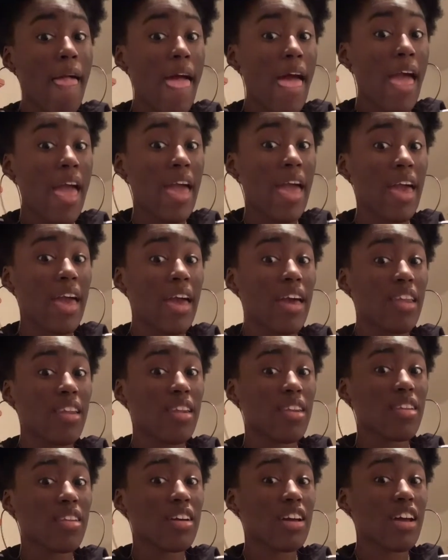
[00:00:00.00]

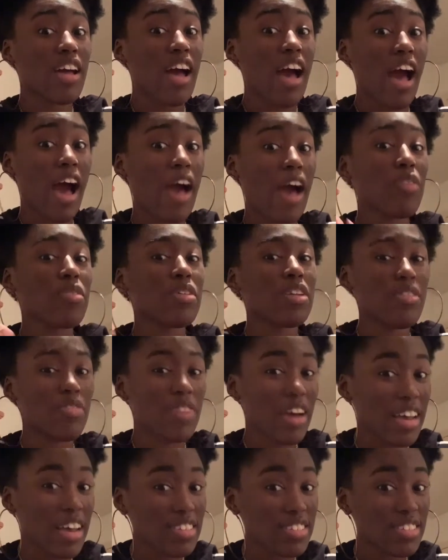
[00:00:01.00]
and I would
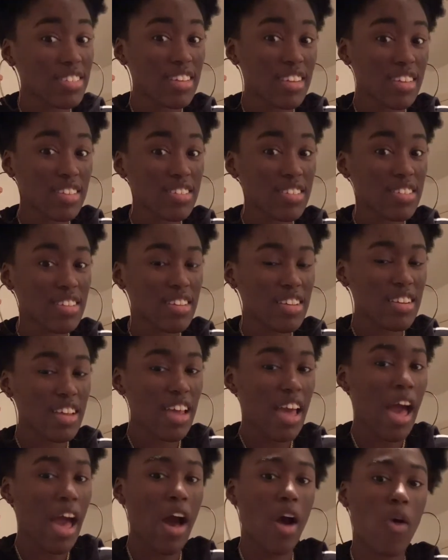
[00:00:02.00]
advise against it.
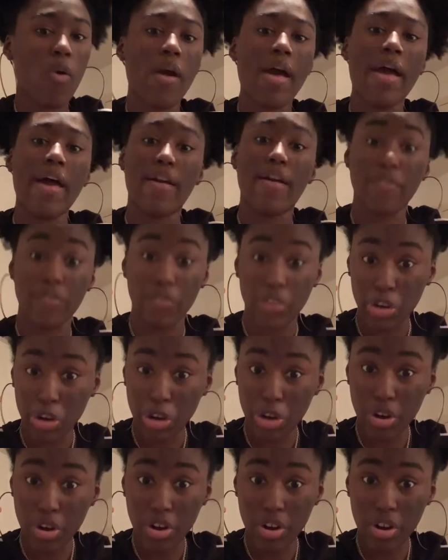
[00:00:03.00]

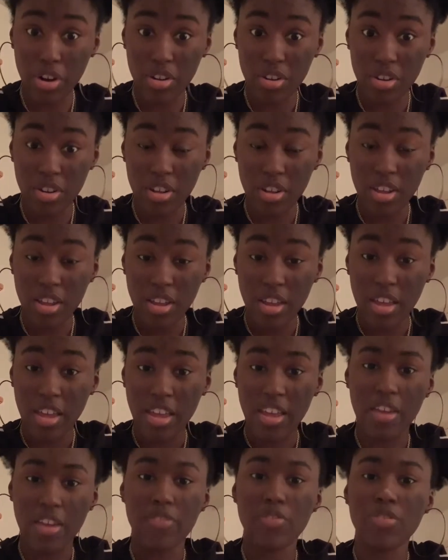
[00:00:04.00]
However,
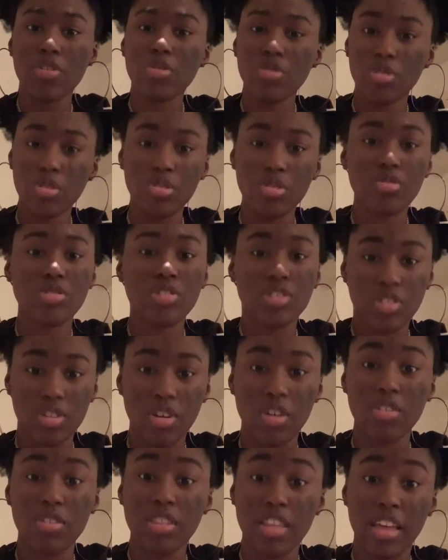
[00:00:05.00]
if you do, just
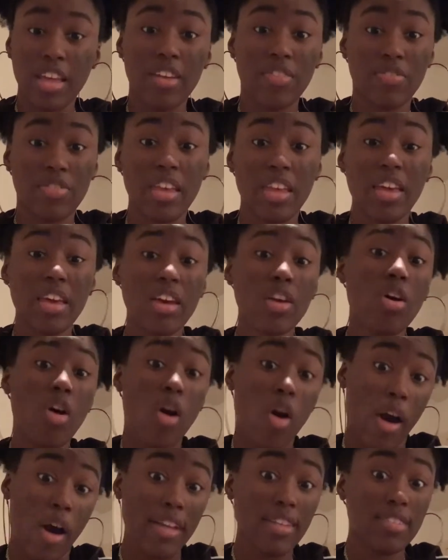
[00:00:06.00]
know that if they get
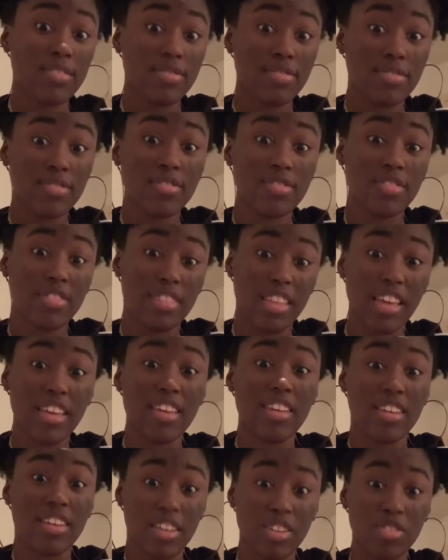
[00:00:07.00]
caught, they
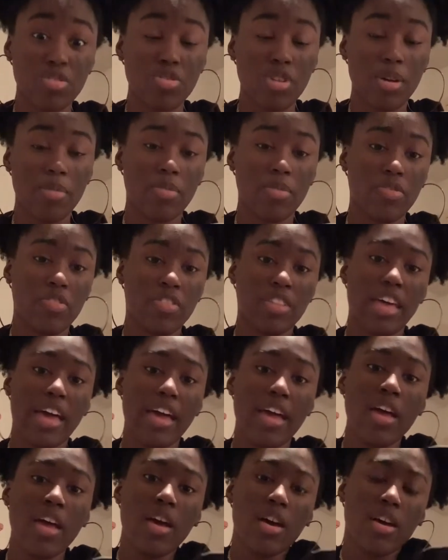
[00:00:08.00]
can get in trouble for that,
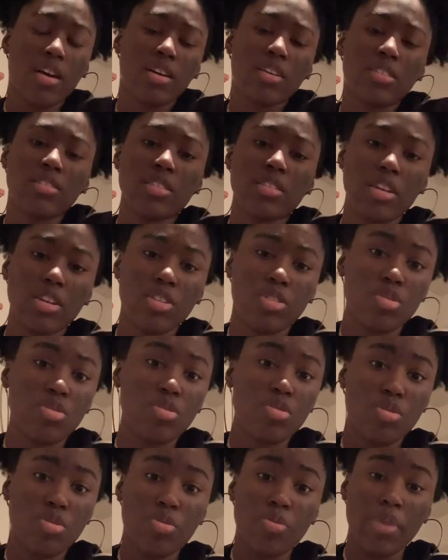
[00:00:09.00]
because they
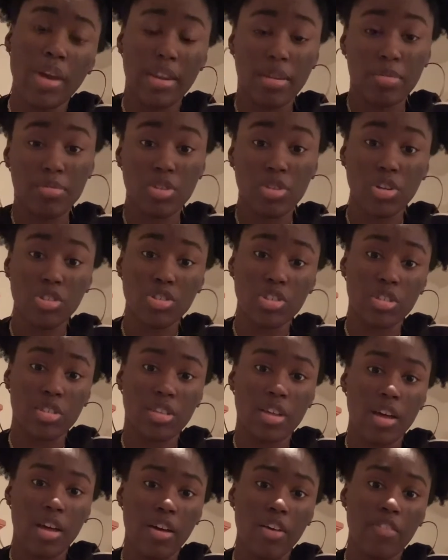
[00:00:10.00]
do random searches
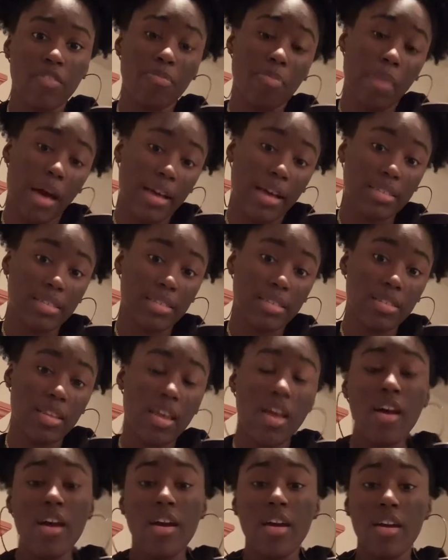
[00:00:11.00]
of boxes.
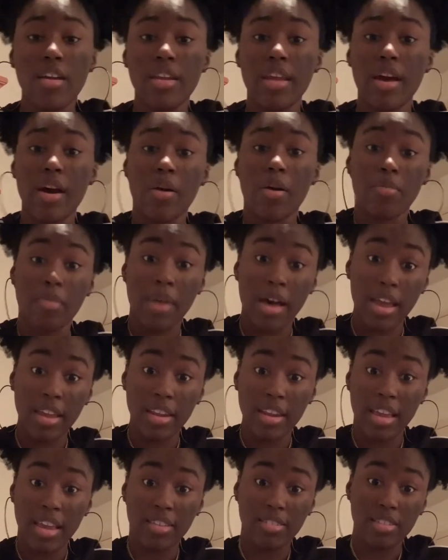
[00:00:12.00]
Now, mine
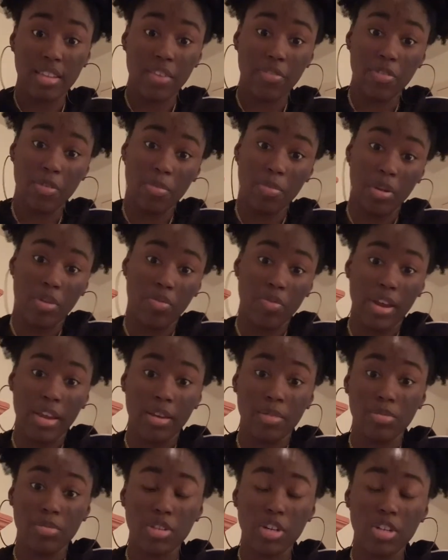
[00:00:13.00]
has never been
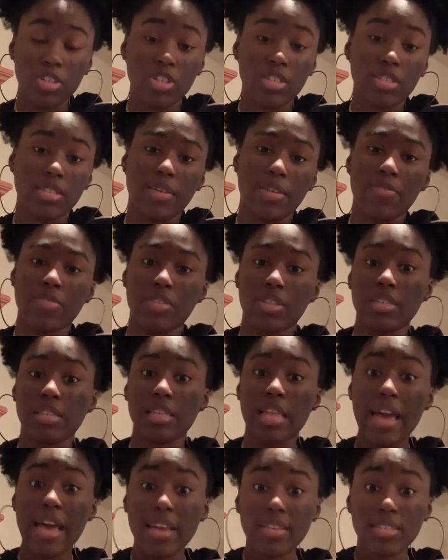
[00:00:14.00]
random search except for this
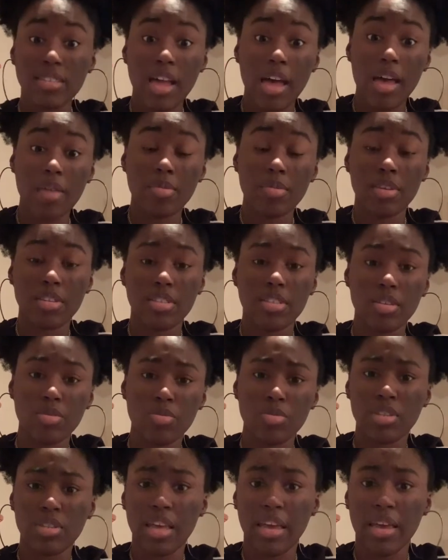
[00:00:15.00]
last time, because it
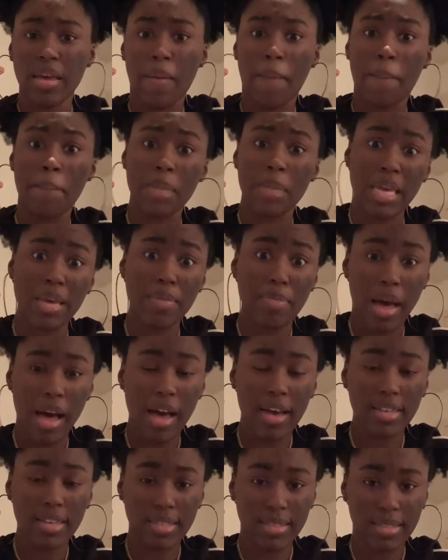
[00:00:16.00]
was like a big
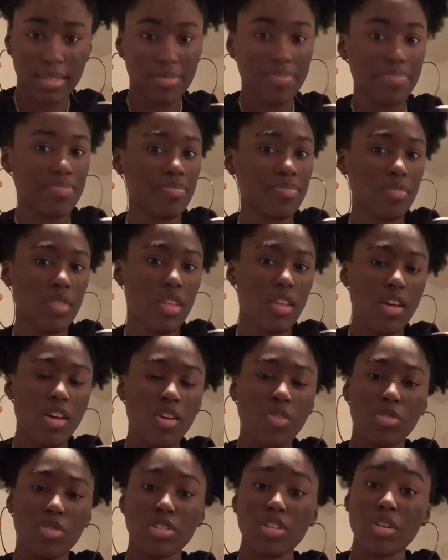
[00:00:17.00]
box,
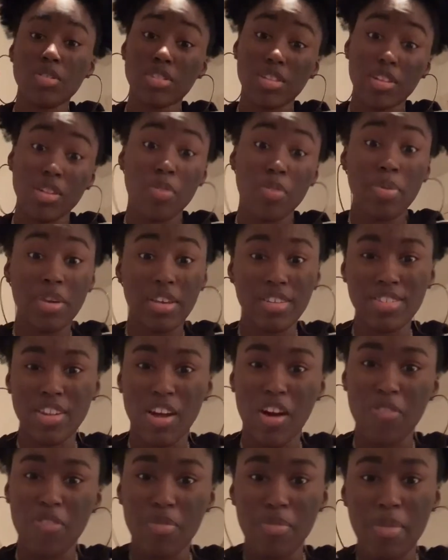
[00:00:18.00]
which I was a little pissed
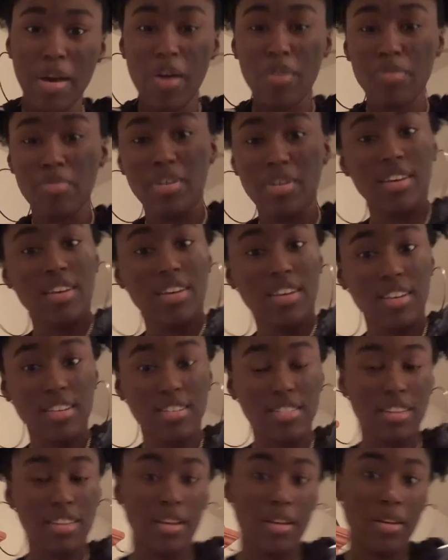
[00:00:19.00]
off about, because